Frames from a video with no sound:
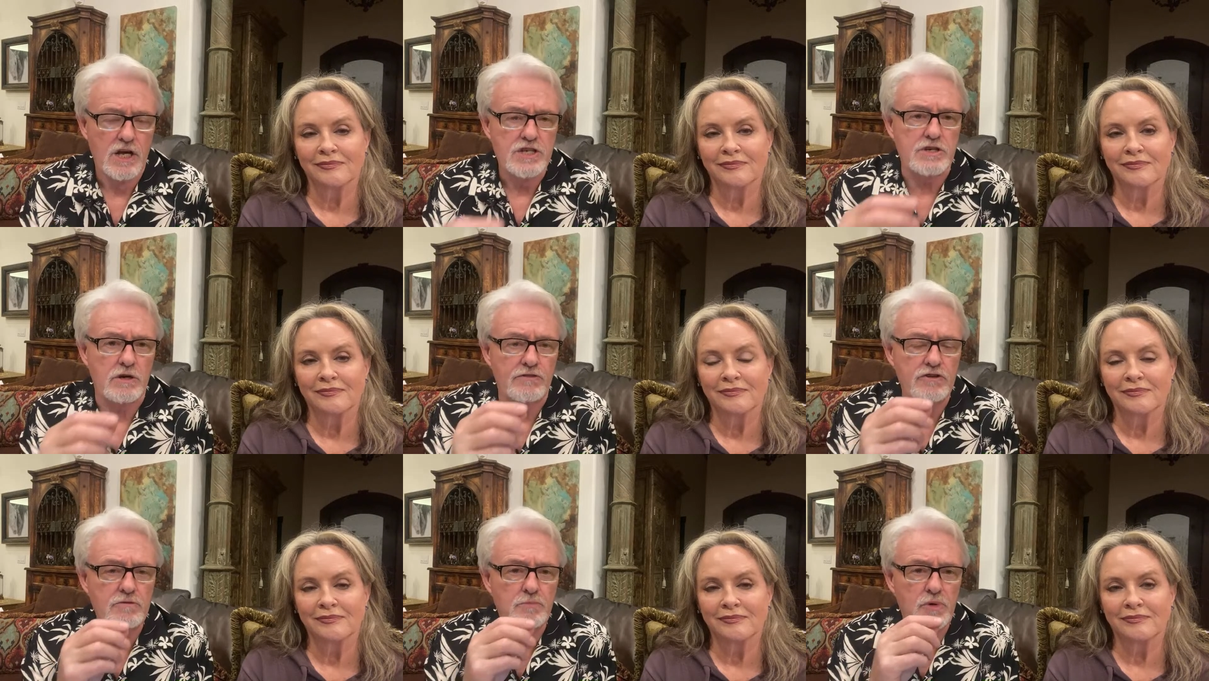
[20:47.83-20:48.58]
Speaker 1: So
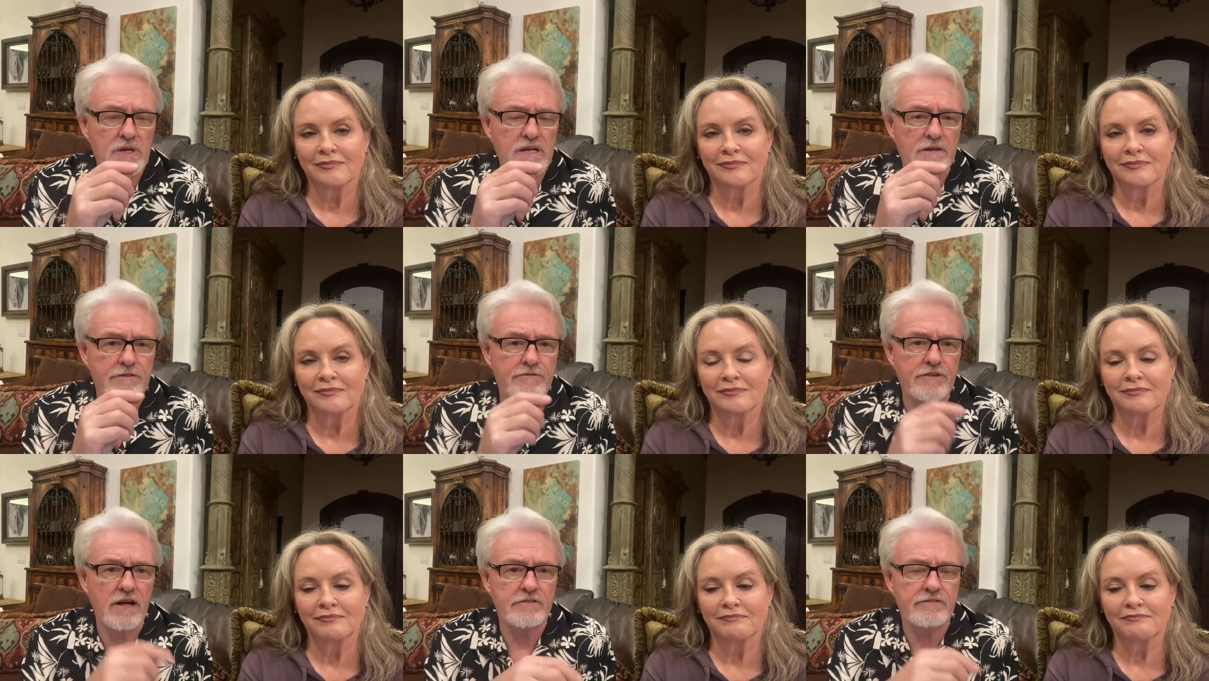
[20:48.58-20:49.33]
if you breed a
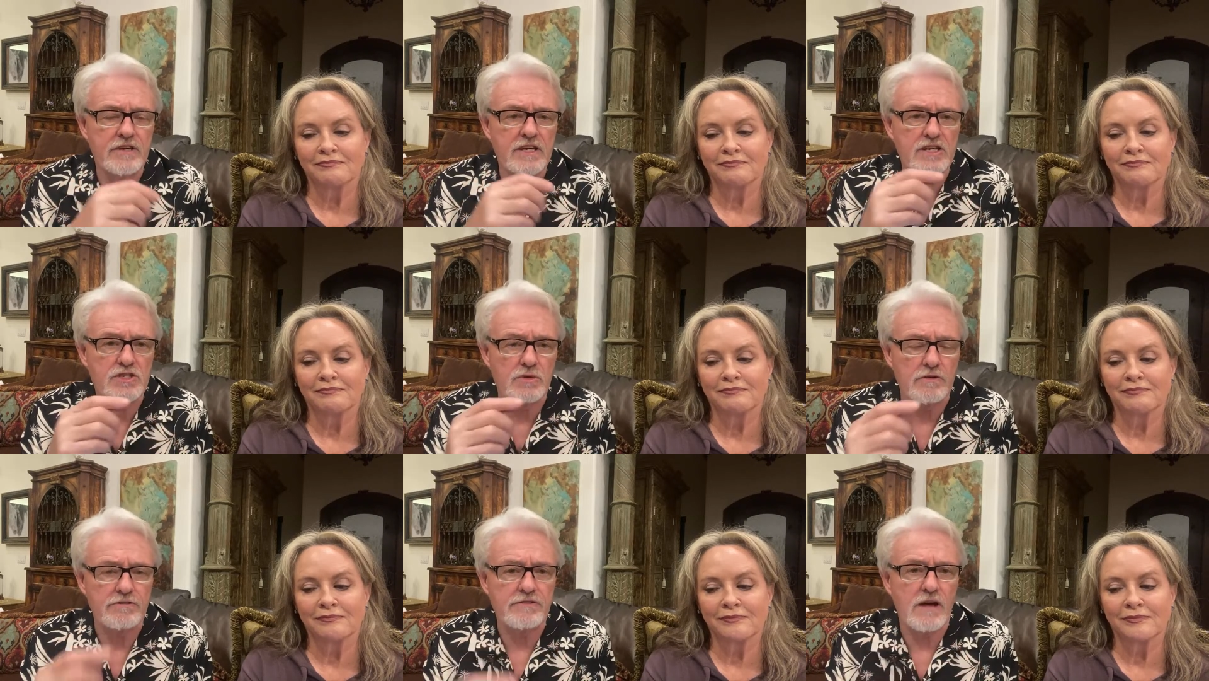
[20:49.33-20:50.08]
fluffy to
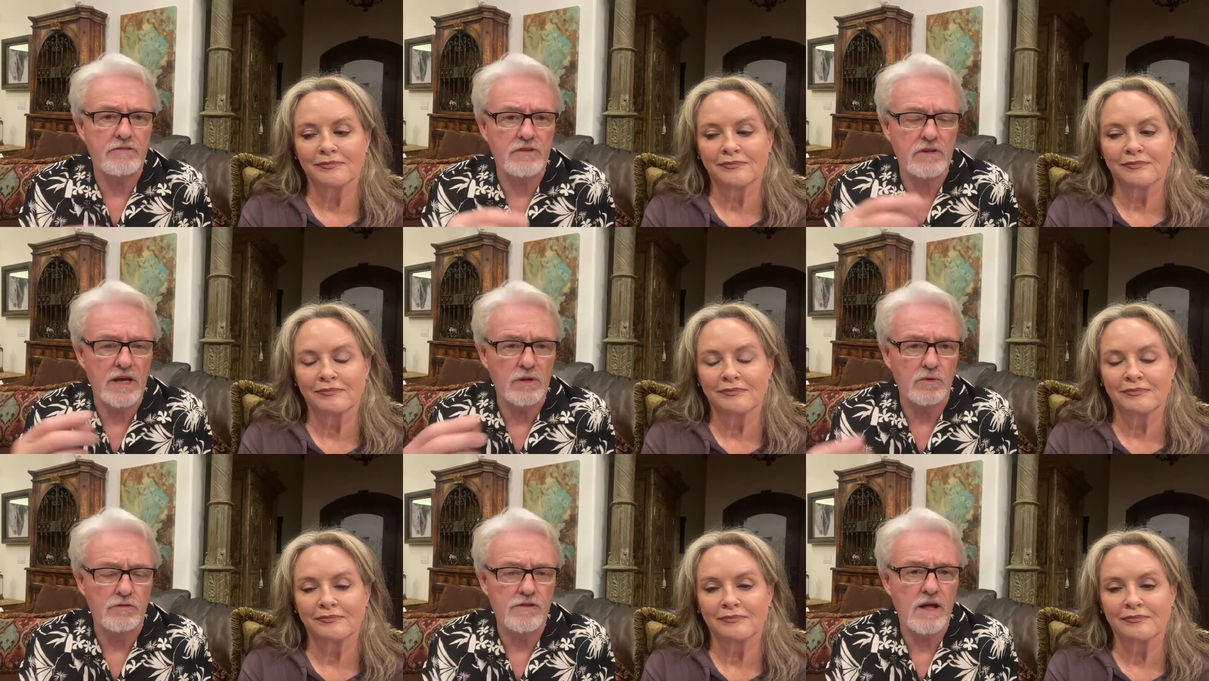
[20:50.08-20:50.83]
a fluffy to get
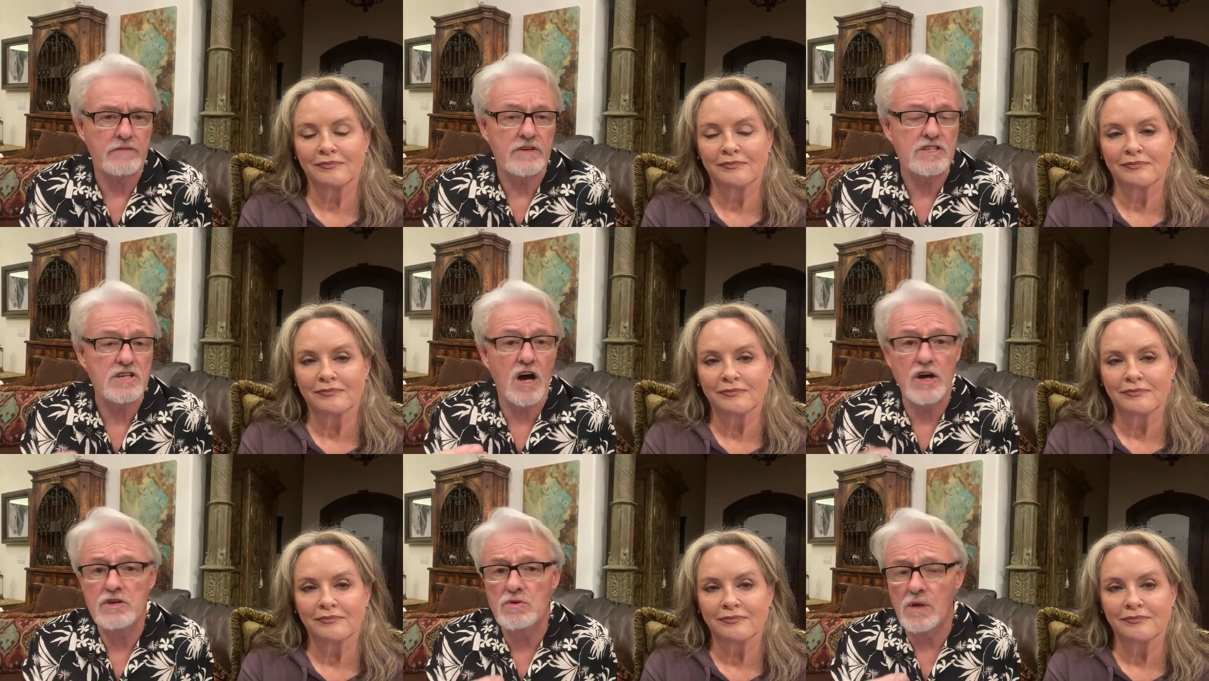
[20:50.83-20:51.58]
all fluffies,
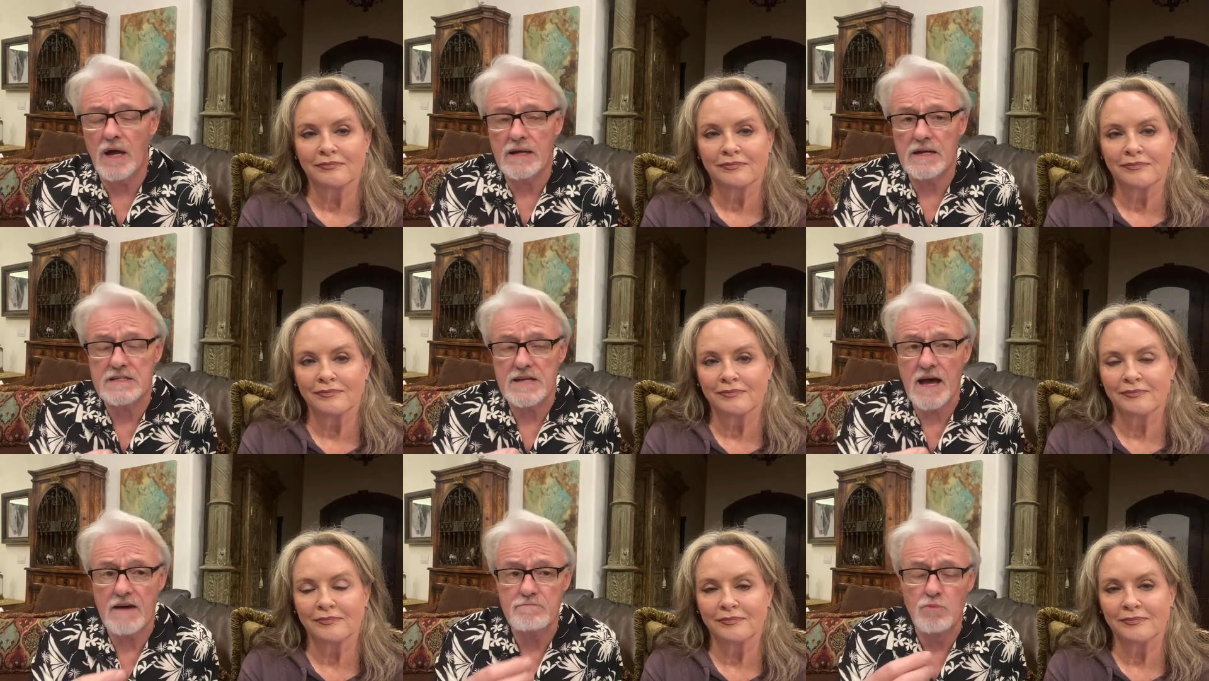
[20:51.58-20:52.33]
are you likely to
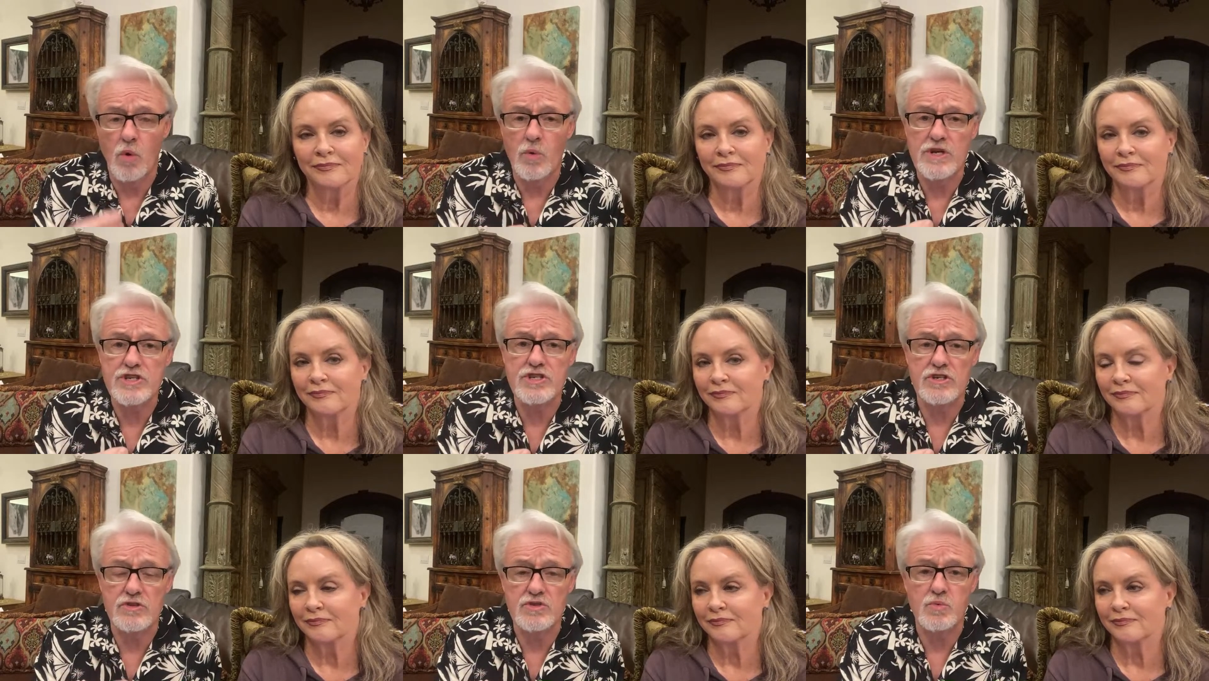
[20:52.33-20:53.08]
have more
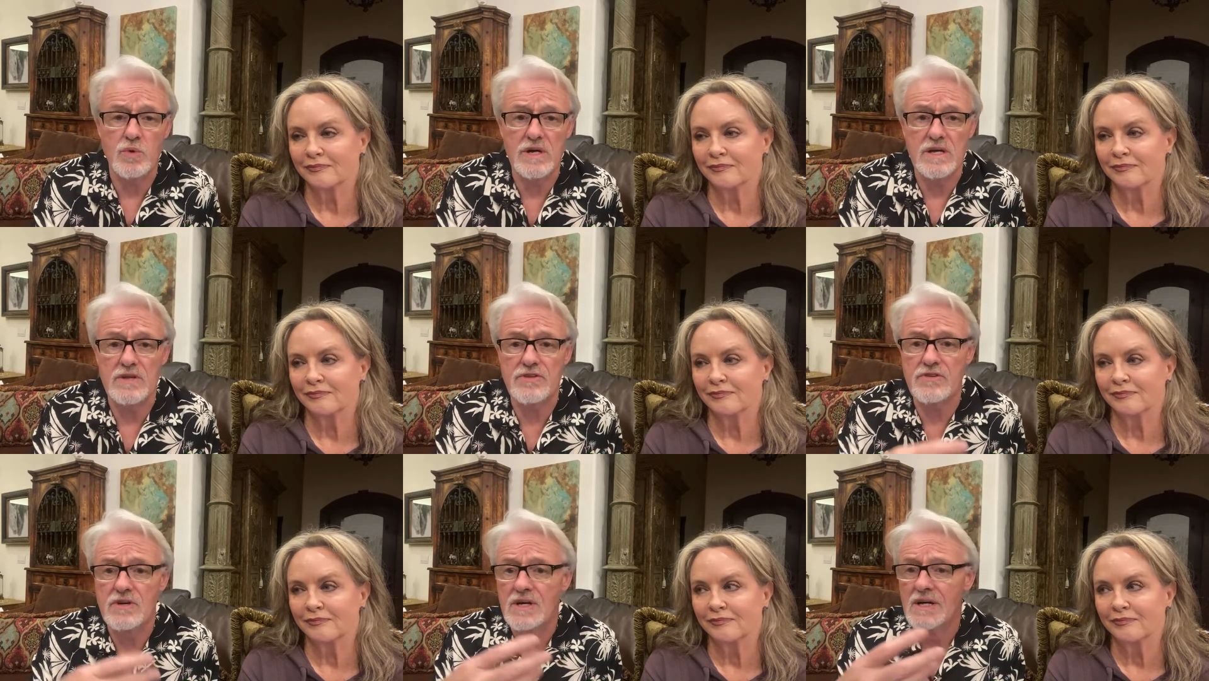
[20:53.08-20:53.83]
issues with